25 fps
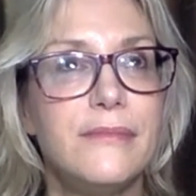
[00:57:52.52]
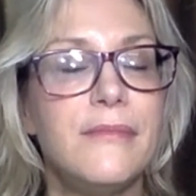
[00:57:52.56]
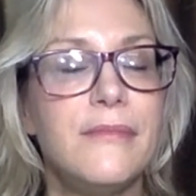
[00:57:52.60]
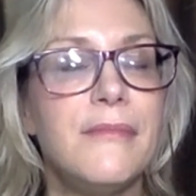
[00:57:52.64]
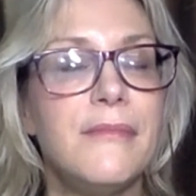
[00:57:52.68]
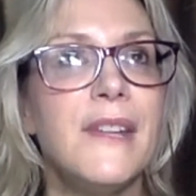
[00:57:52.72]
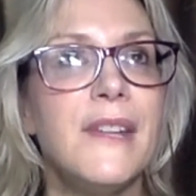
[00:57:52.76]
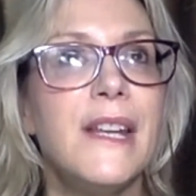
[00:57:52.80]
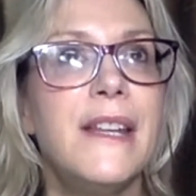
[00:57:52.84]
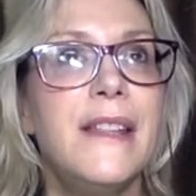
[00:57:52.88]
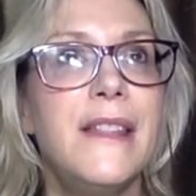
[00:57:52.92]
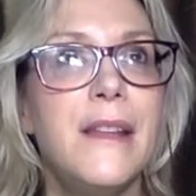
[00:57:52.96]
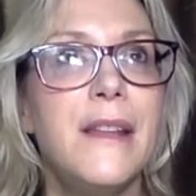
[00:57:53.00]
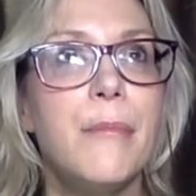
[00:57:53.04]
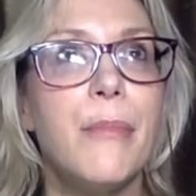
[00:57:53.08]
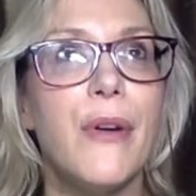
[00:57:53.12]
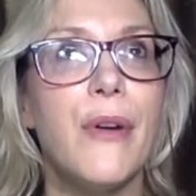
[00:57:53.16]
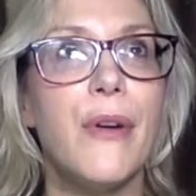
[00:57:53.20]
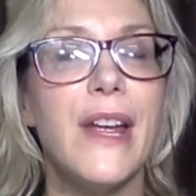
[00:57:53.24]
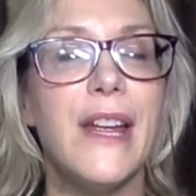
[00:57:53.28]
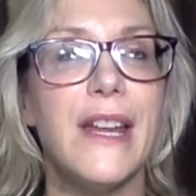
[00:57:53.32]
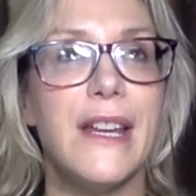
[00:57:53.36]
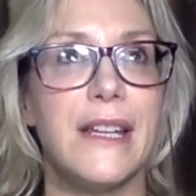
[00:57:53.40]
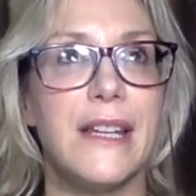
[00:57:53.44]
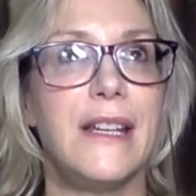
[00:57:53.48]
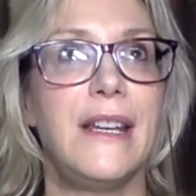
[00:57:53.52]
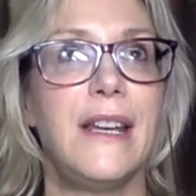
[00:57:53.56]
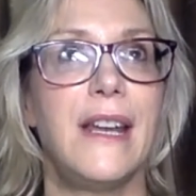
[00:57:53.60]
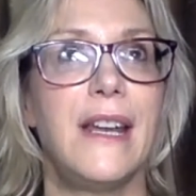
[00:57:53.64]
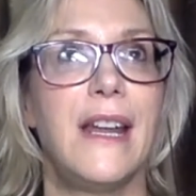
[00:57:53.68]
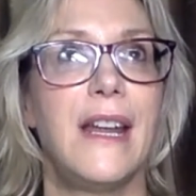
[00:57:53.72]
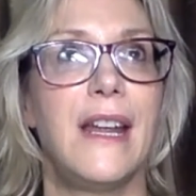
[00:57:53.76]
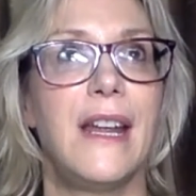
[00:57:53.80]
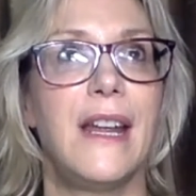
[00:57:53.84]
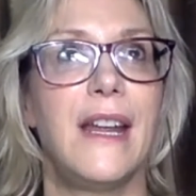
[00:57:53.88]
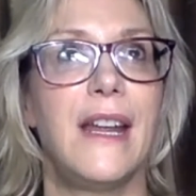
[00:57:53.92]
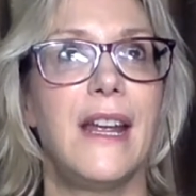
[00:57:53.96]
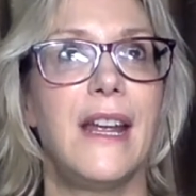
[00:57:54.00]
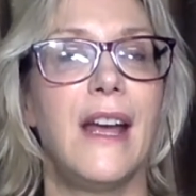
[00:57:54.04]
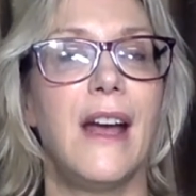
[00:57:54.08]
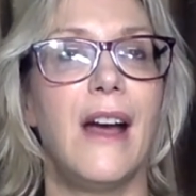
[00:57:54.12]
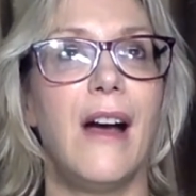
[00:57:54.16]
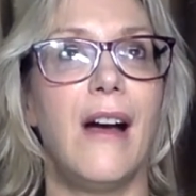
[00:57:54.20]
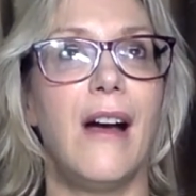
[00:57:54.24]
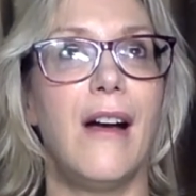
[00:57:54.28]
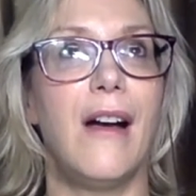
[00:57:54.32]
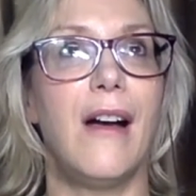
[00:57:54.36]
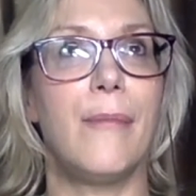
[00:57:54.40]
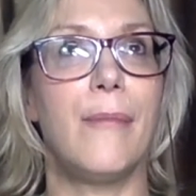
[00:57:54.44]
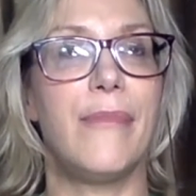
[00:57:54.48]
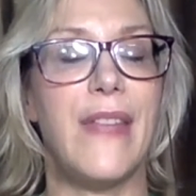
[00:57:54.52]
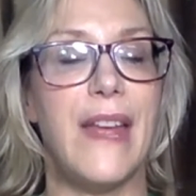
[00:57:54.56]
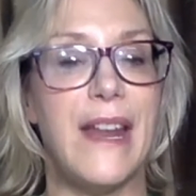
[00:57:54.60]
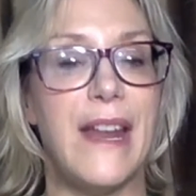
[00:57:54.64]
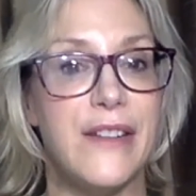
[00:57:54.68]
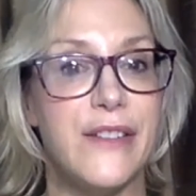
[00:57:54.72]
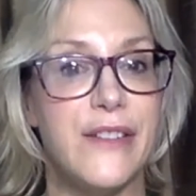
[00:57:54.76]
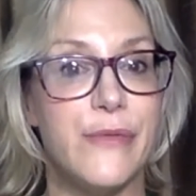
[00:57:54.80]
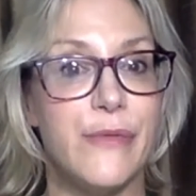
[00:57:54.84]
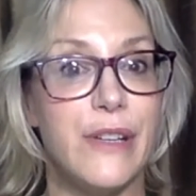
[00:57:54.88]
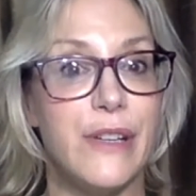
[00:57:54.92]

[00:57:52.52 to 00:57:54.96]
in the brain that is